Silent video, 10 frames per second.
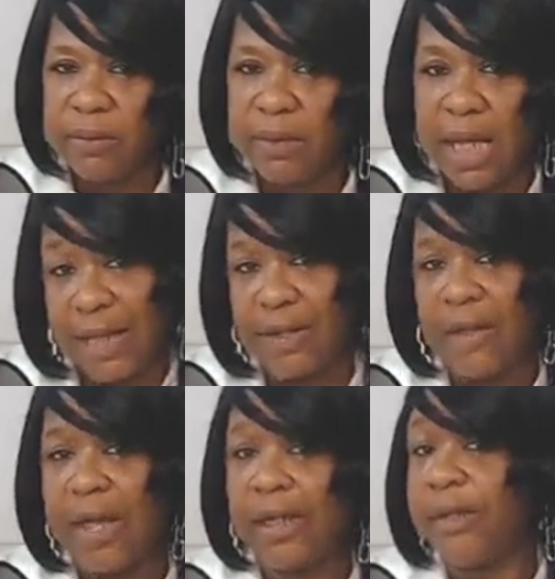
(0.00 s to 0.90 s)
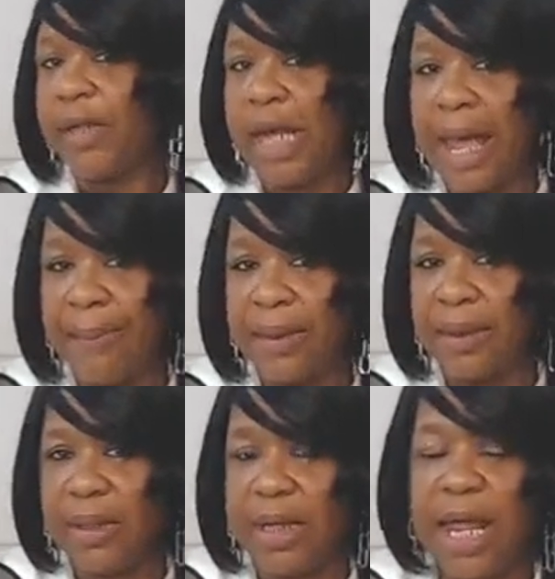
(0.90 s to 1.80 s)
I saw that literally happen
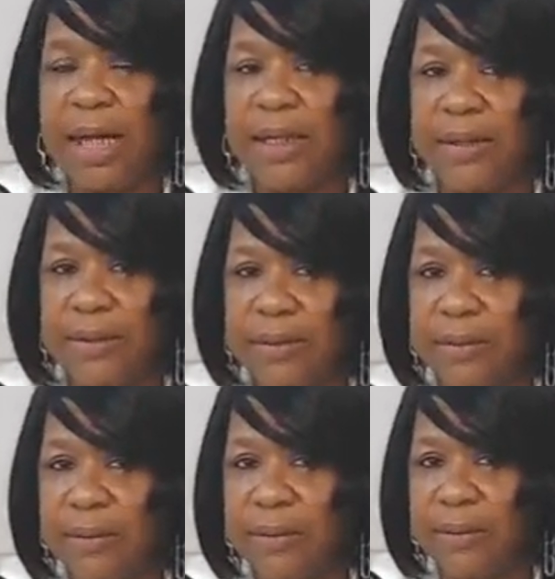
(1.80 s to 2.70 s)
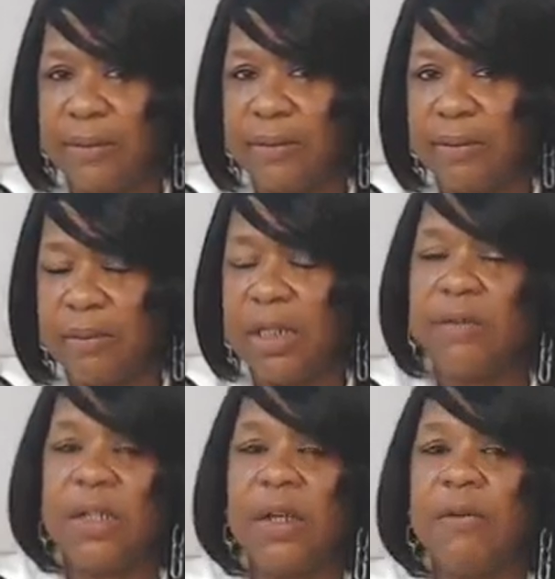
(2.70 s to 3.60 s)
in the 80s. Lived
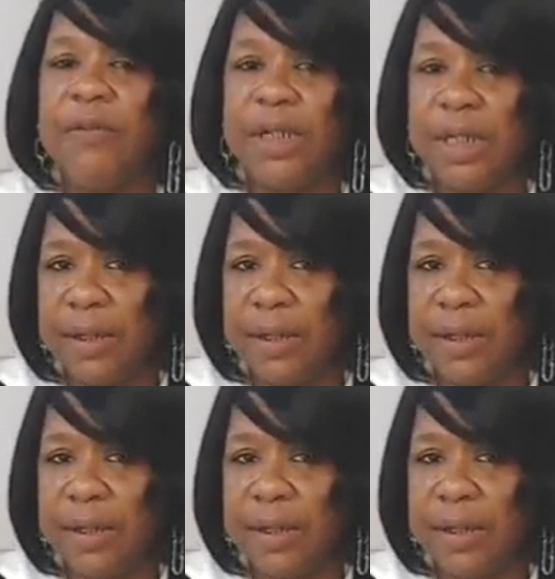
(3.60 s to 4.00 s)
in Covina.